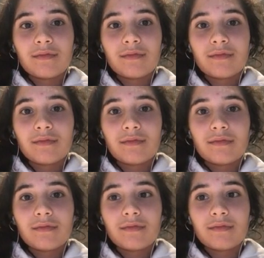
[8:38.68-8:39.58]

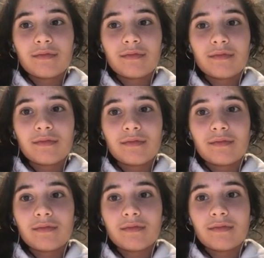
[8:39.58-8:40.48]

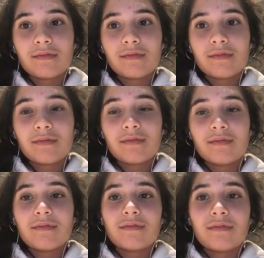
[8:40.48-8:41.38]

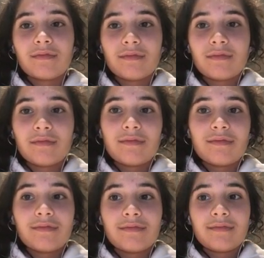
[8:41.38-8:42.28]

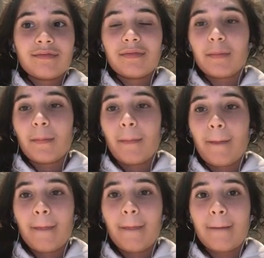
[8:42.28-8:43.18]

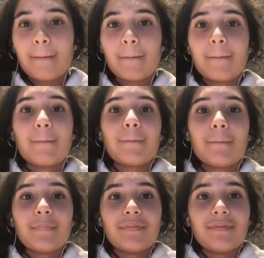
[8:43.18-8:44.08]

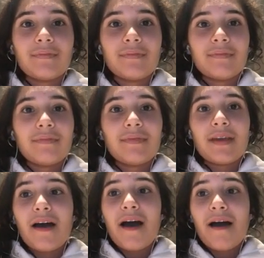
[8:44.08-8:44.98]

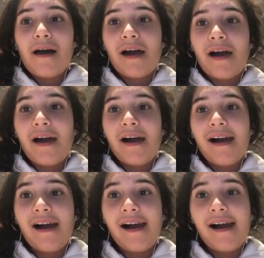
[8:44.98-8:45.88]

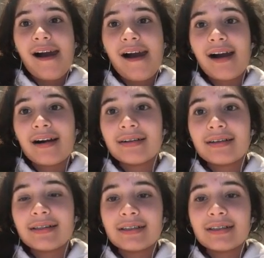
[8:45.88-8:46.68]
(silent)